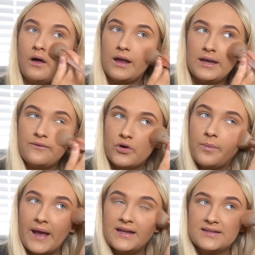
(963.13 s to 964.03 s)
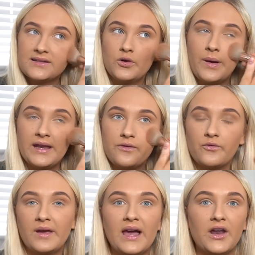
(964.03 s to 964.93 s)
I never got paid a single penny
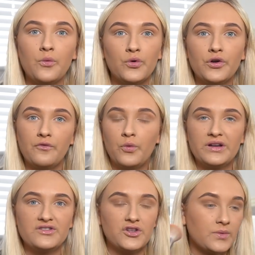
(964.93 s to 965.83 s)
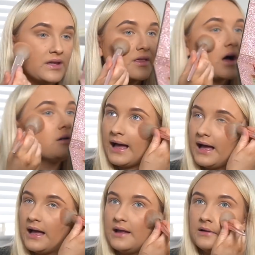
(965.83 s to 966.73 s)
from it, and I wouldn't have wanted to either.
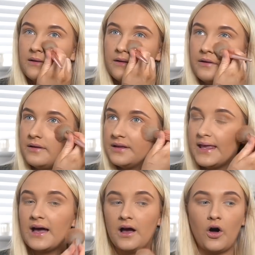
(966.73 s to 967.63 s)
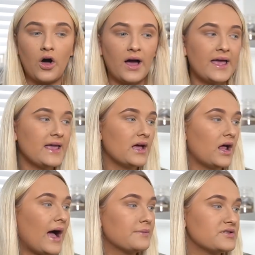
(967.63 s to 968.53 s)
And yeah, I
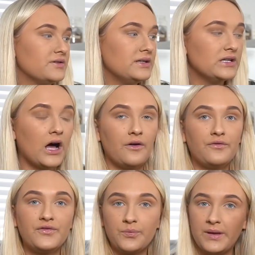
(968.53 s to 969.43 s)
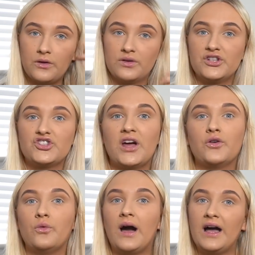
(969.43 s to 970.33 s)
absolutely loved being on his
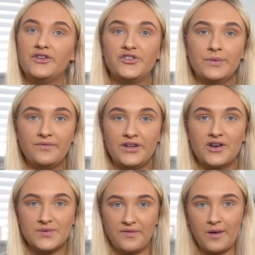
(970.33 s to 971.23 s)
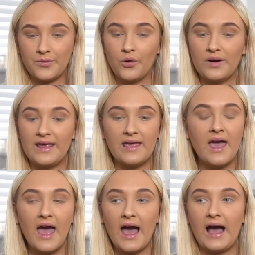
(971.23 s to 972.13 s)
channel and doing videos with him and Holly.
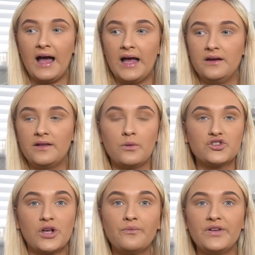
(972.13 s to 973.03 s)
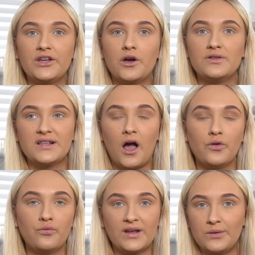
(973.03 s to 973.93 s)
And there were some videos that
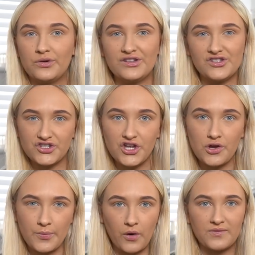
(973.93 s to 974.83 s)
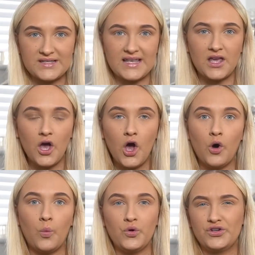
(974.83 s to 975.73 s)
I really wanted to do, but obviously
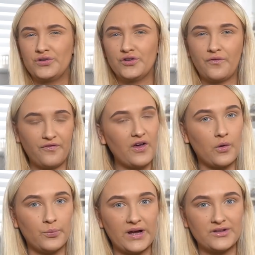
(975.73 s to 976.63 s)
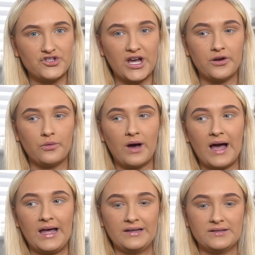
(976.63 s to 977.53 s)
wouldn't fit on Brandon's channel.
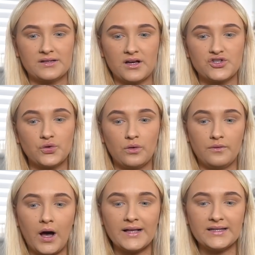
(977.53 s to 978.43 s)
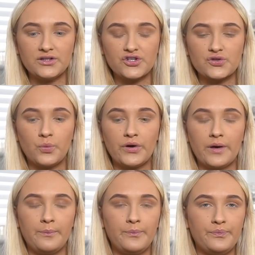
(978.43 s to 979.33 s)
And I didn't just want
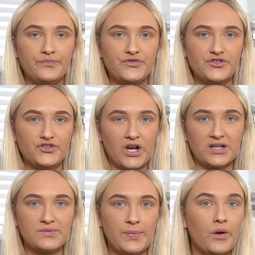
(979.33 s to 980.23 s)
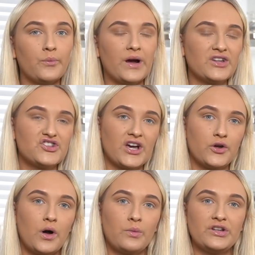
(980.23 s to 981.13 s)
to just be on Brandon's
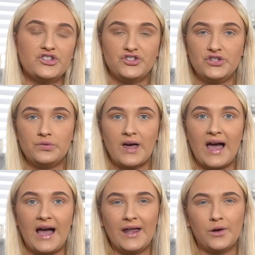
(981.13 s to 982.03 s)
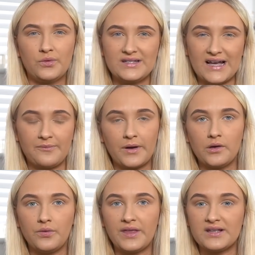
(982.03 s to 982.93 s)
channel. I wanted to do that, and I wanted to have my
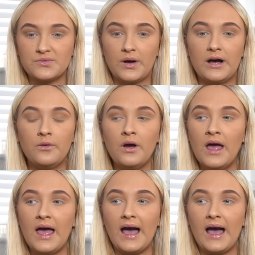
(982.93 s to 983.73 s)
own thing as well.